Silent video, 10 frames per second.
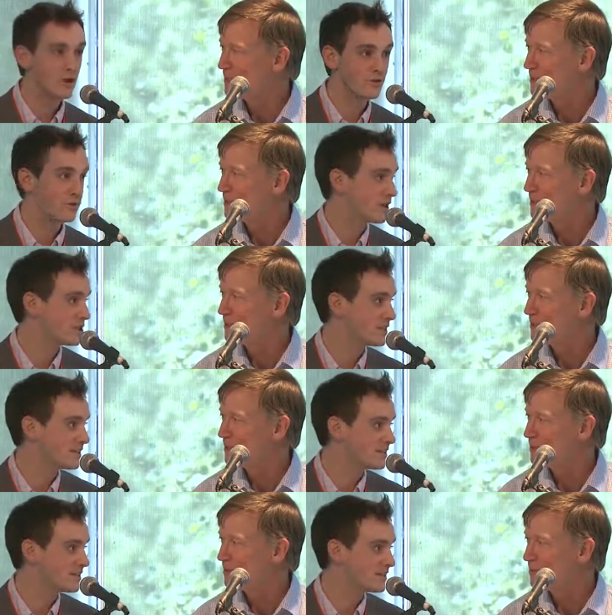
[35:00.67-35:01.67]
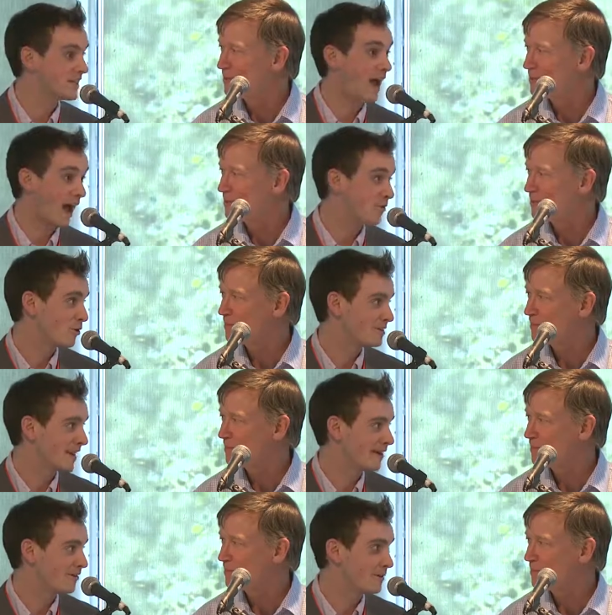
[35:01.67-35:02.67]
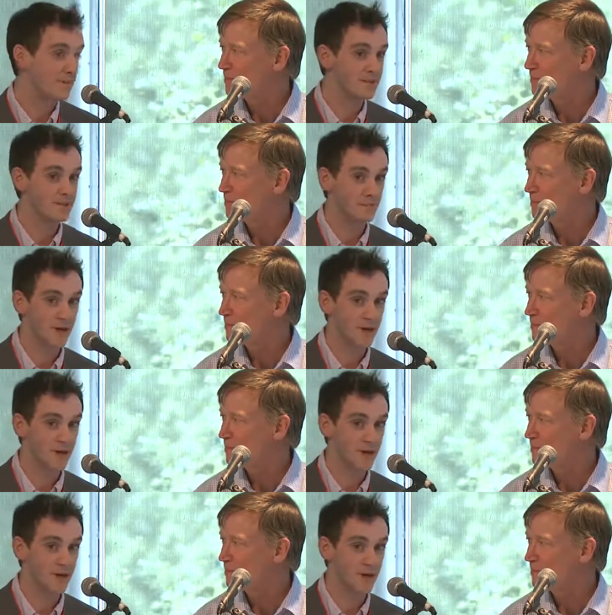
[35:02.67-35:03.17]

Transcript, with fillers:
Speaker 1: are all the questions that I wrote down on my piece of